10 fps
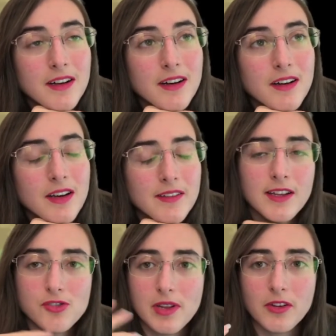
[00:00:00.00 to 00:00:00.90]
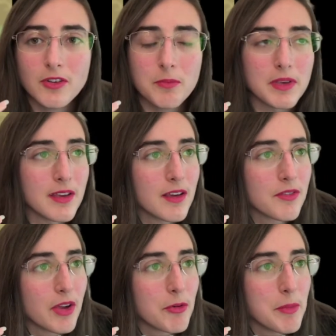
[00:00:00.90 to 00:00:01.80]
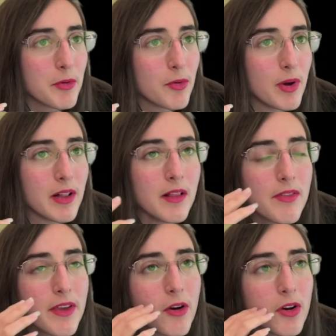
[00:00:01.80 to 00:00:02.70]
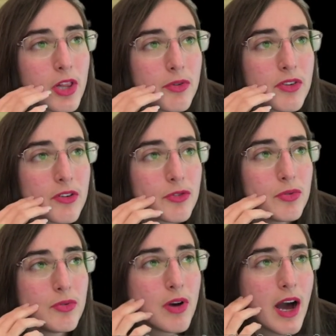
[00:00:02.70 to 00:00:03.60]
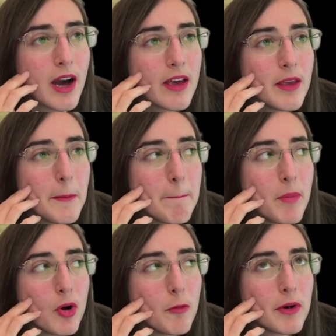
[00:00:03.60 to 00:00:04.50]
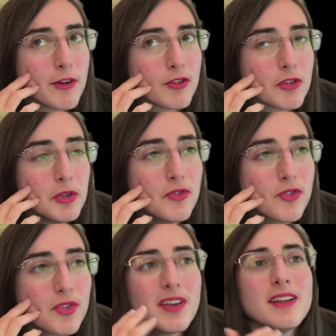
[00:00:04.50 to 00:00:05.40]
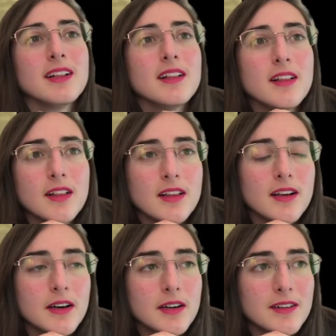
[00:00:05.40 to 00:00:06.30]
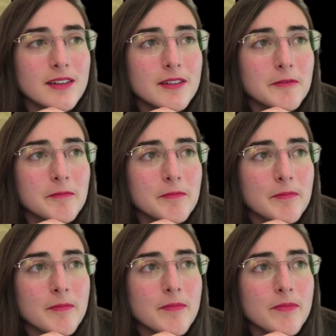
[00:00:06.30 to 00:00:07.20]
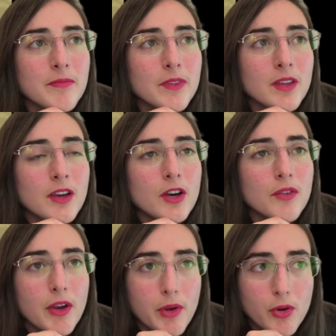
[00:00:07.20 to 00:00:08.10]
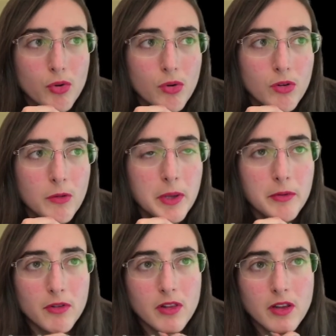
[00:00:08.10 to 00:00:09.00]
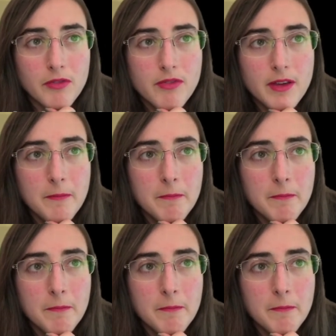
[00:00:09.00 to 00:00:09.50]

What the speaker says: It's actually not a pig, if I remember well. They are closer to hippopotamus. Very cool. People love them.